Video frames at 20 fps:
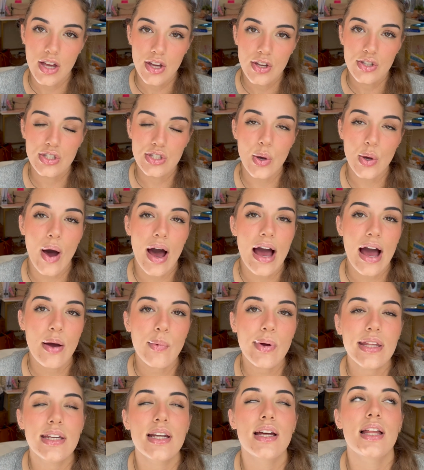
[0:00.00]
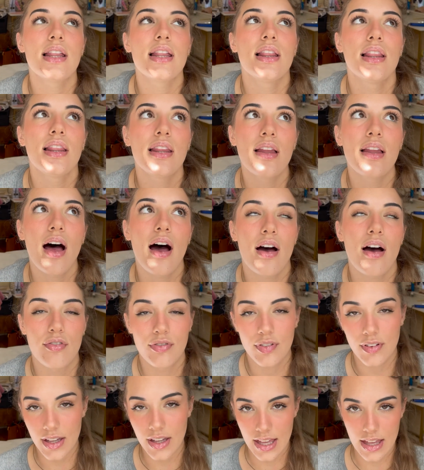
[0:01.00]
So I would love
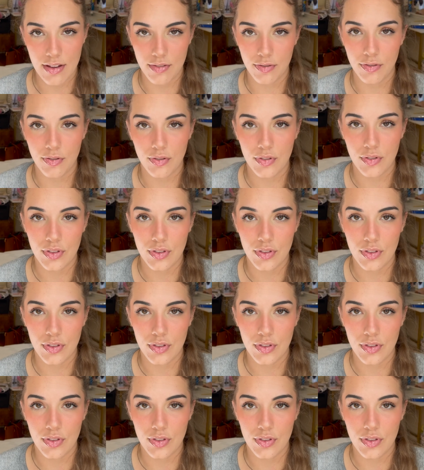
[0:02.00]
if